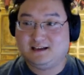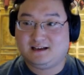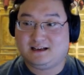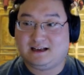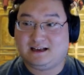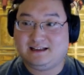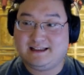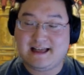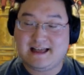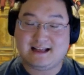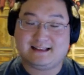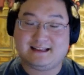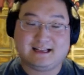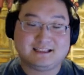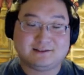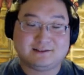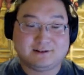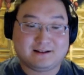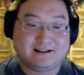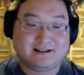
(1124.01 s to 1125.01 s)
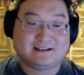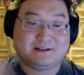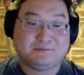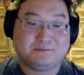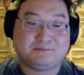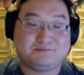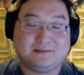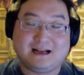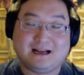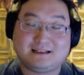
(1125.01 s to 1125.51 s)
And that's sort of like
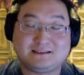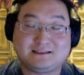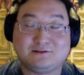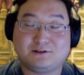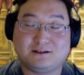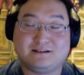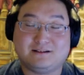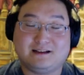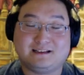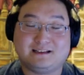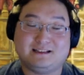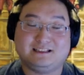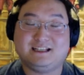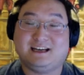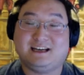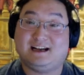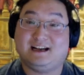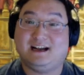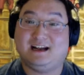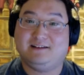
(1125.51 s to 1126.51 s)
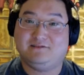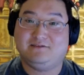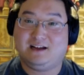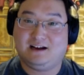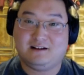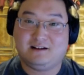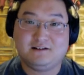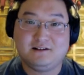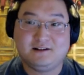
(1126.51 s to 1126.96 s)
the take I have now.